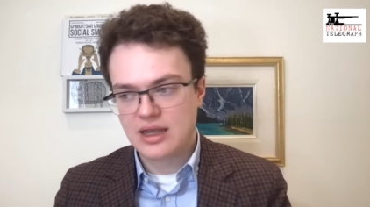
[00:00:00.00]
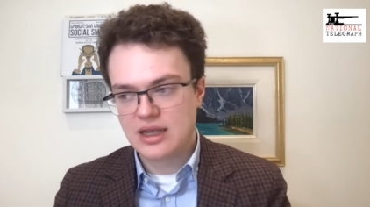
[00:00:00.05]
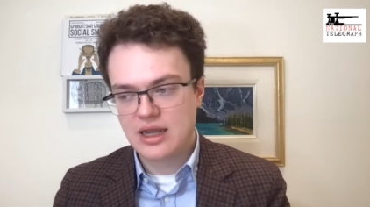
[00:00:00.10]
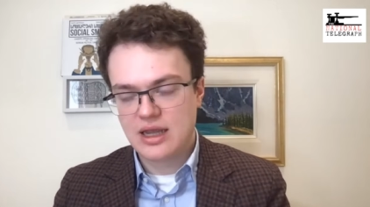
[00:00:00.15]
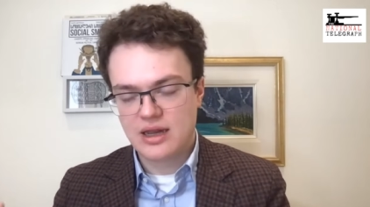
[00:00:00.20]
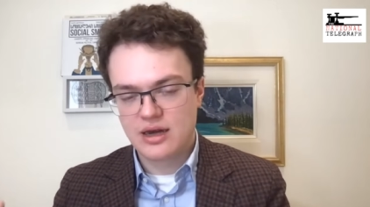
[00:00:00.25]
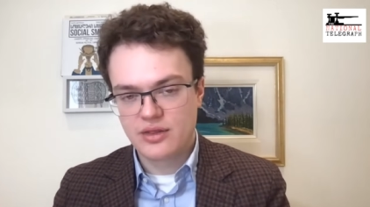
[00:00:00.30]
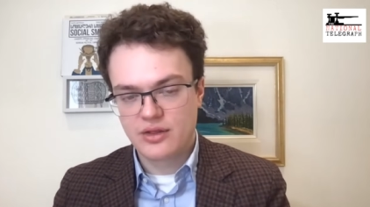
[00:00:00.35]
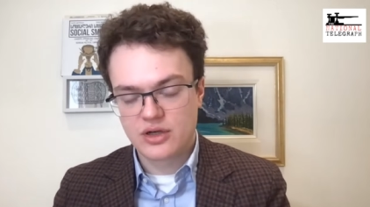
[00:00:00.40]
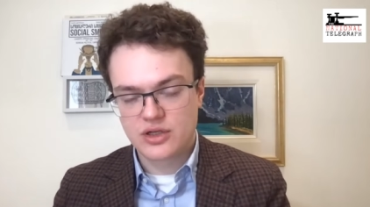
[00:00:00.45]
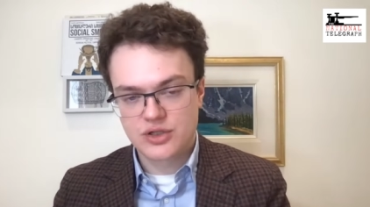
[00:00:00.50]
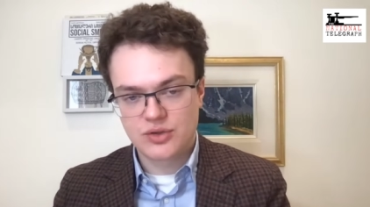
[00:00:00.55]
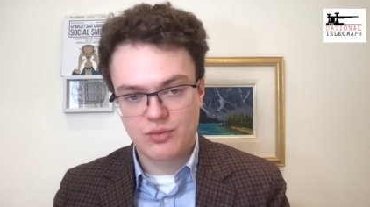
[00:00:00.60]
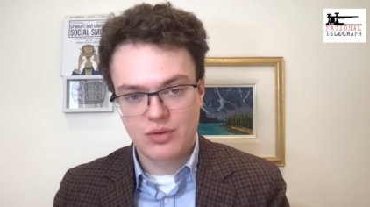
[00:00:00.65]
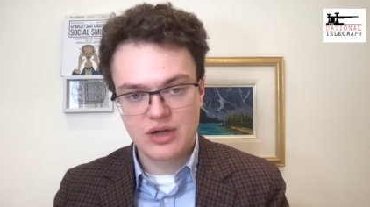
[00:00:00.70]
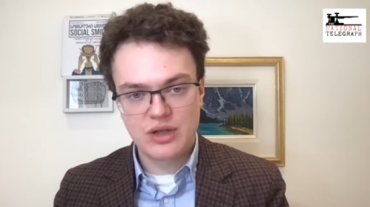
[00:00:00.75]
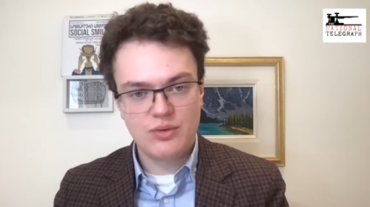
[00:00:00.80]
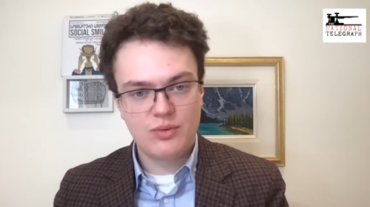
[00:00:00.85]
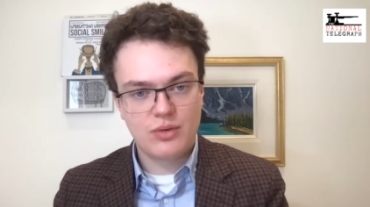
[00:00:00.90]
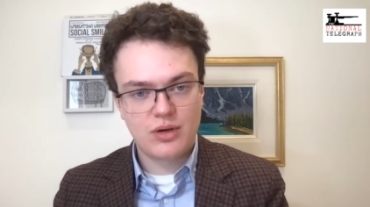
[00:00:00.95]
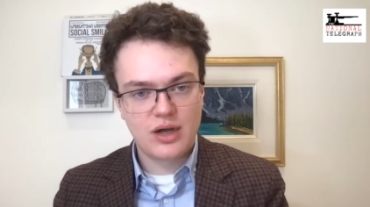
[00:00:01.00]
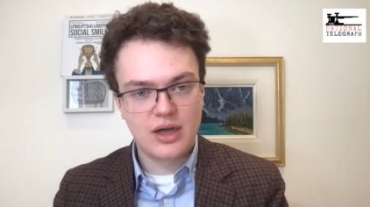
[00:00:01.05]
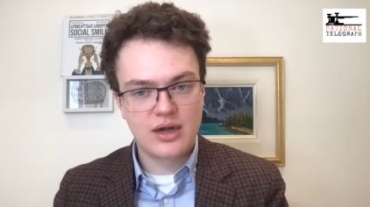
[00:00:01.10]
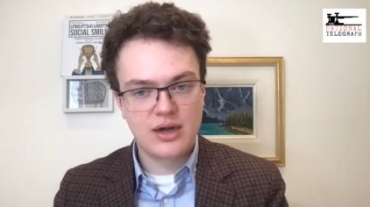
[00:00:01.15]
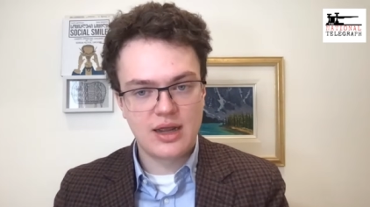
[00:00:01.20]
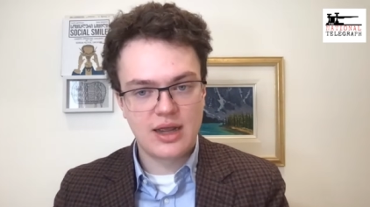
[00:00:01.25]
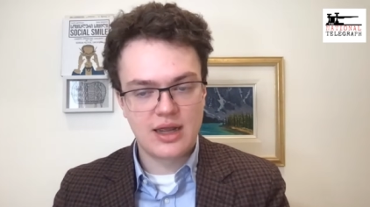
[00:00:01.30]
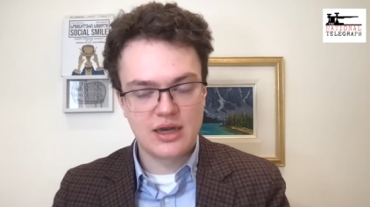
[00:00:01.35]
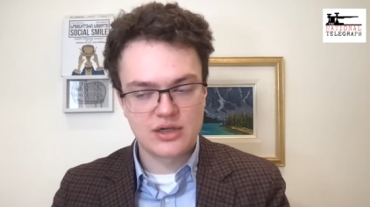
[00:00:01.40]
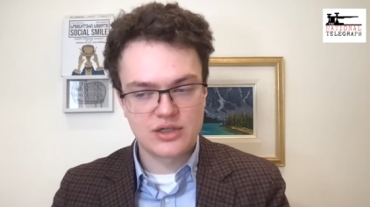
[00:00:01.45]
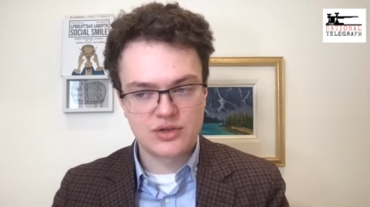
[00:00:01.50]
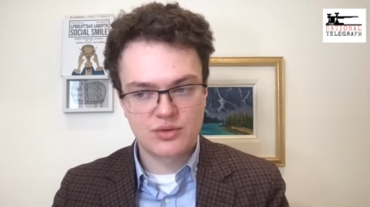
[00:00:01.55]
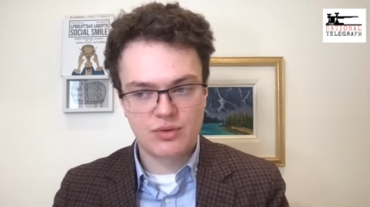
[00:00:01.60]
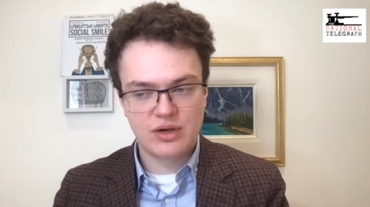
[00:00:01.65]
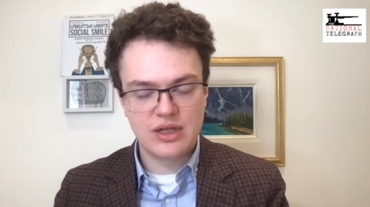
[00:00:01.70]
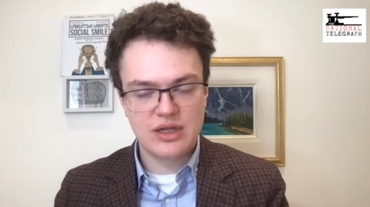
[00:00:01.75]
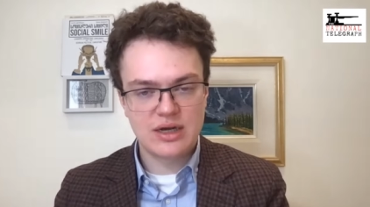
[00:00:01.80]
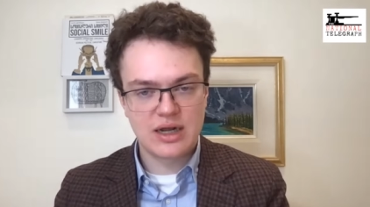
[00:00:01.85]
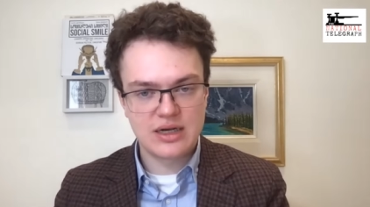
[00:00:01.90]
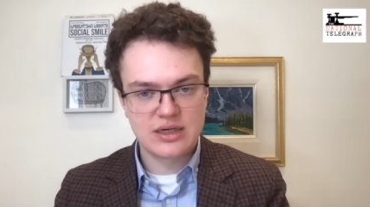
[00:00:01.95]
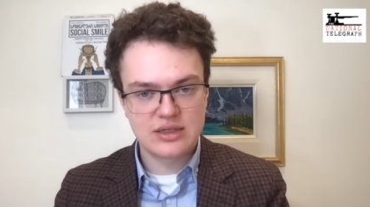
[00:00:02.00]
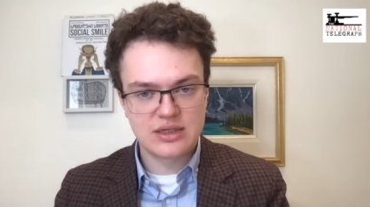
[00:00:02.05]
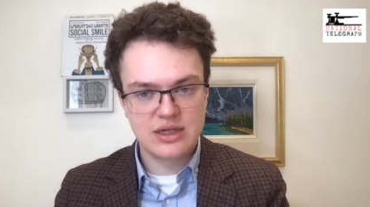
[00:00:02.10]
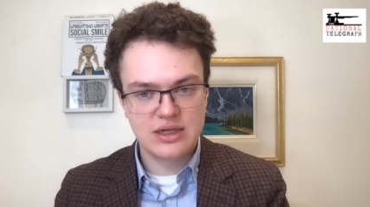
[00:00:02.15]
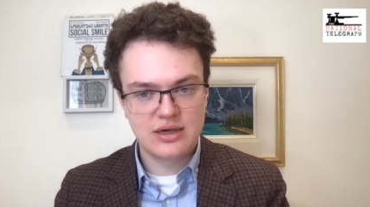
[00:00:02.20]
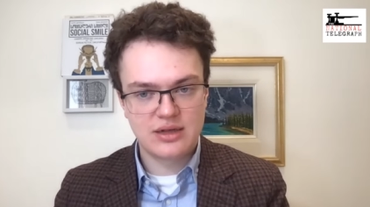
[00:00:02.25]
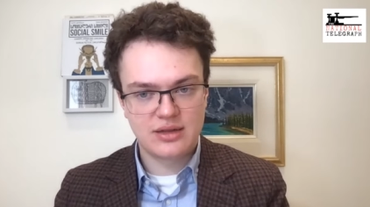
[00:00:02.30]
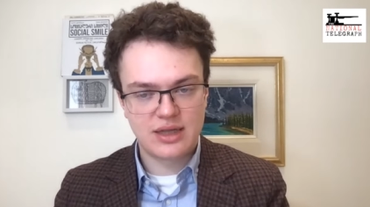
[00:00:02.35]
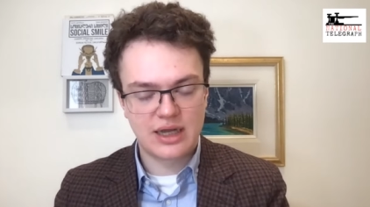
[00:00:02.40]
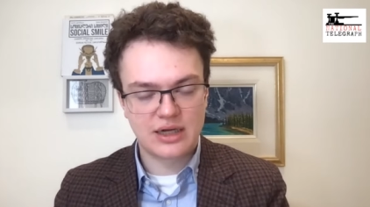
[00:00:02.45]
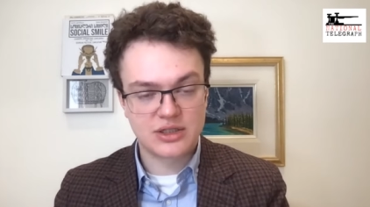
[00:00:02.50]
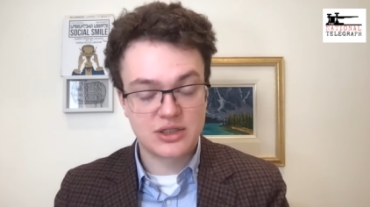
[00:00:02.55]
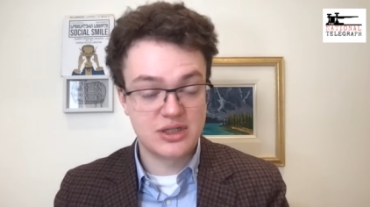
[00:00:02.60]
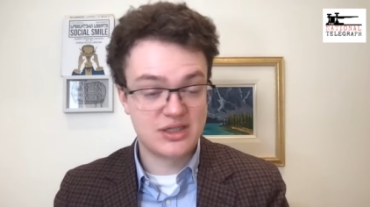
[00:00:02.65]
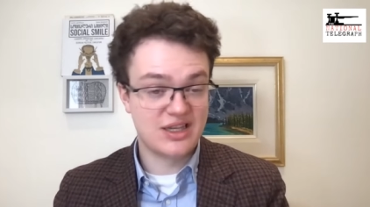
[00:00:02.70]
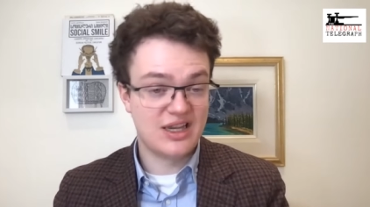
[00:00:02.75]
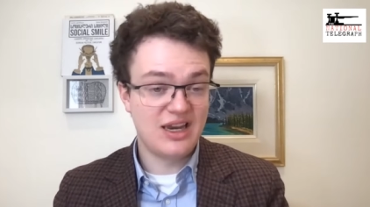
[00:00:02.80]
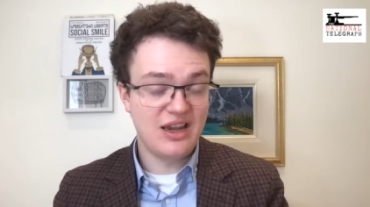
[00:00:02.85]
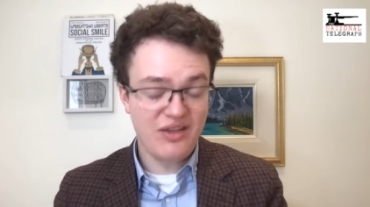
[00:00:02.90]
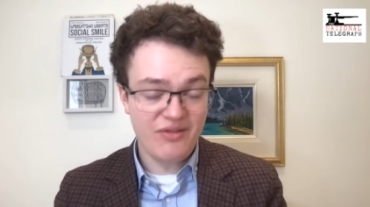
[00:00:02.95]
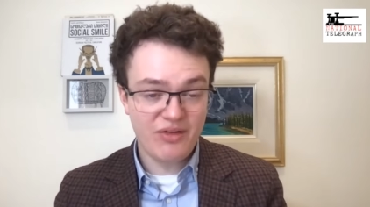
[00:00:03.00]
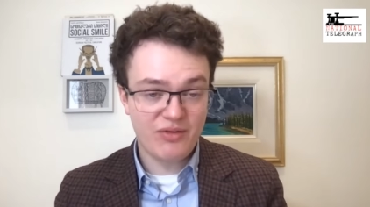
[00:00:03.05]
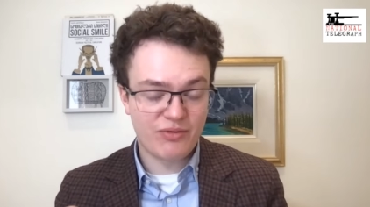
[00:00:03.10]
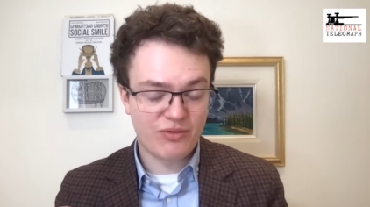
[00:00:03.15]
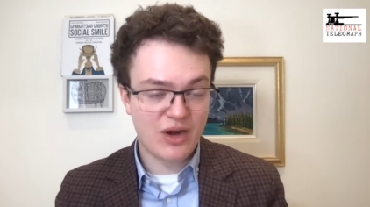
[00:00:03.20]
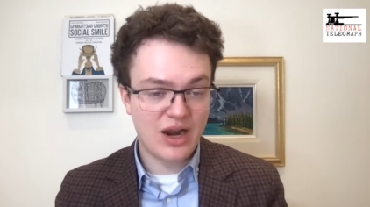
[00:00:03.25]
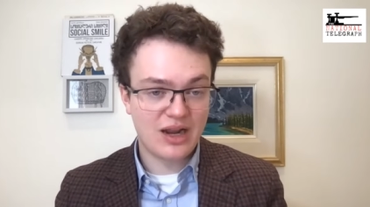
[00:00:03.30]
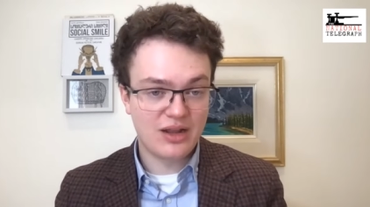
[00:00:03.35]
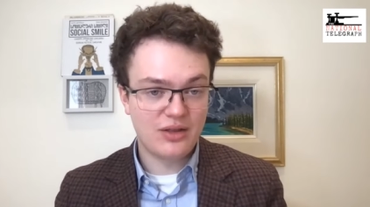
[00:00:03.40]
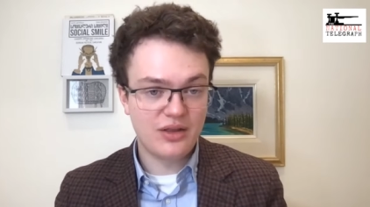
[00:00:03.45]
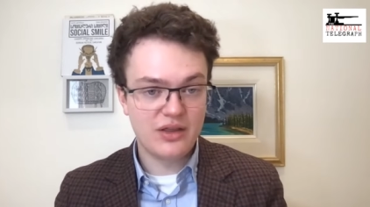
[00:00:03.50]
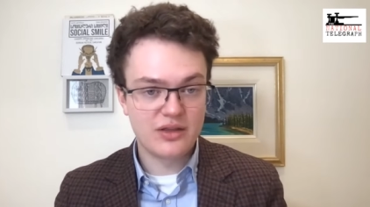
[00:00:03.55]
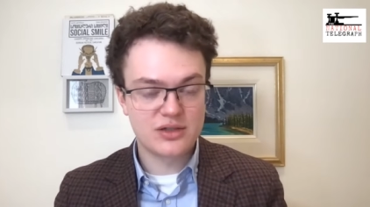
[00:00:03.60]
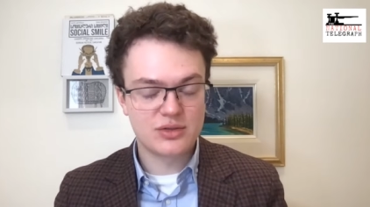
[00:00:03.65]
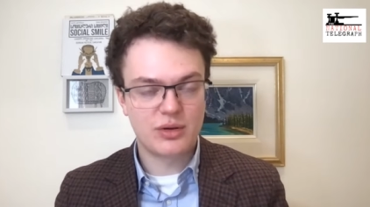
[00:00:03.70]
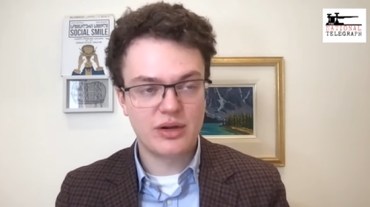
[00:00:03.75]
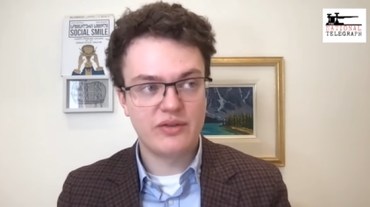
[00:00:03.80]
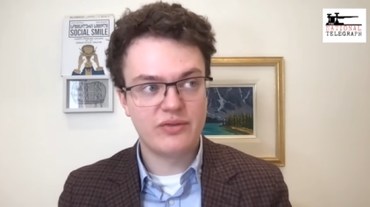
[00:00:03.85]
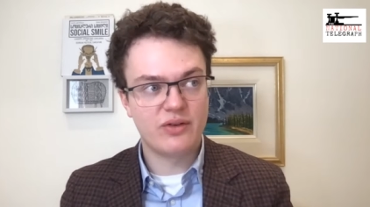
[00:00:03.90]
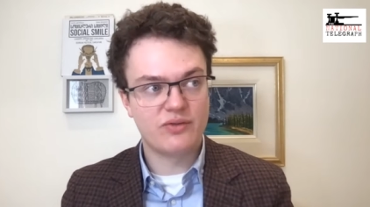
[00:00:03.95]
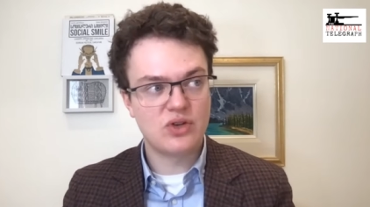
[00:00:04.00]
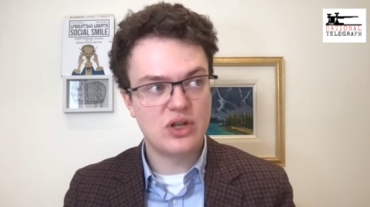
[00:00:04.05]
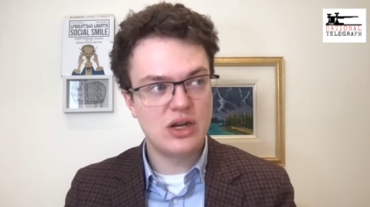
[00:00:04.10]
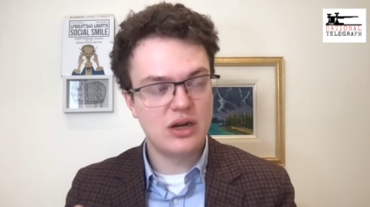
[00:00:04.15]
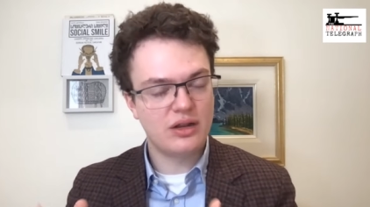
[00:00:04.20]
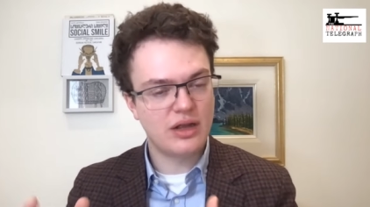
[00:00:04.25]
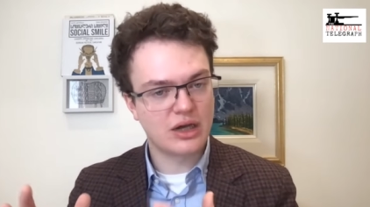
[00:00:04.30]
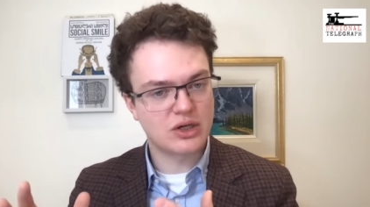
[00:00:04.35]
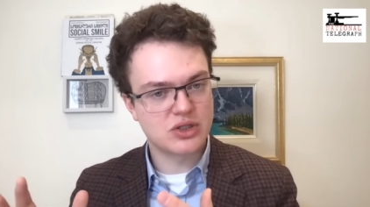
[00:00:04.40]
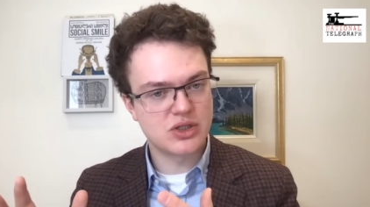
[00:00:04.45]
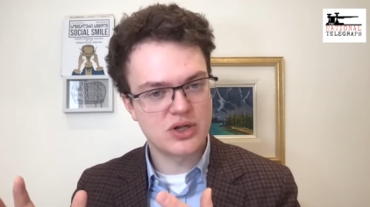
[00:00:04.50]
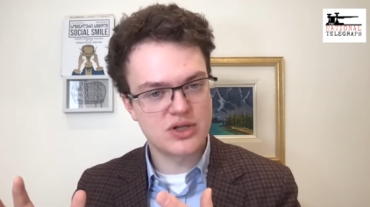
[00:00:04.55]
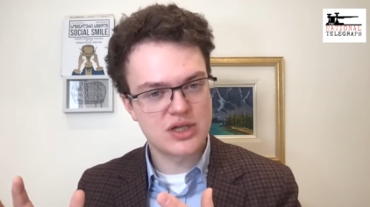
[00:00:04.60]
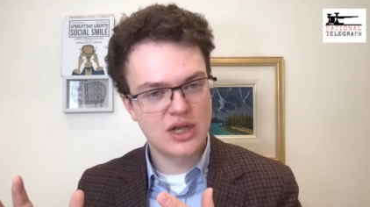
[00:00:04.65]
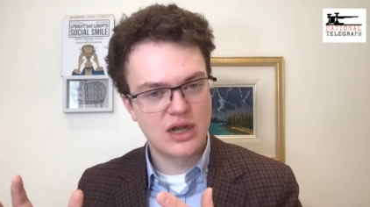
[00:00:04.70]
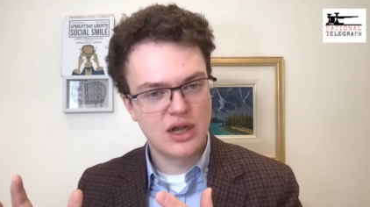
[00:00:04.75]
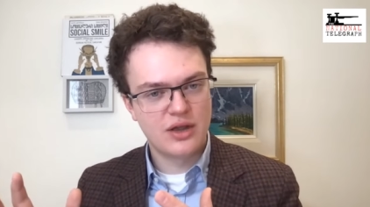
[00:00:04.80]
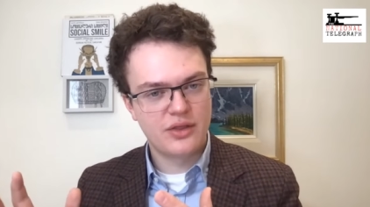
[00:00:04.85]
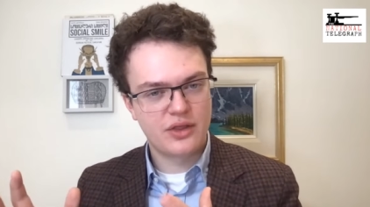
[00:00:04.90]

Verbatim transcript: In the twenty-one and twenty nineteen elections, and even frankly in the twenty fifteen elections,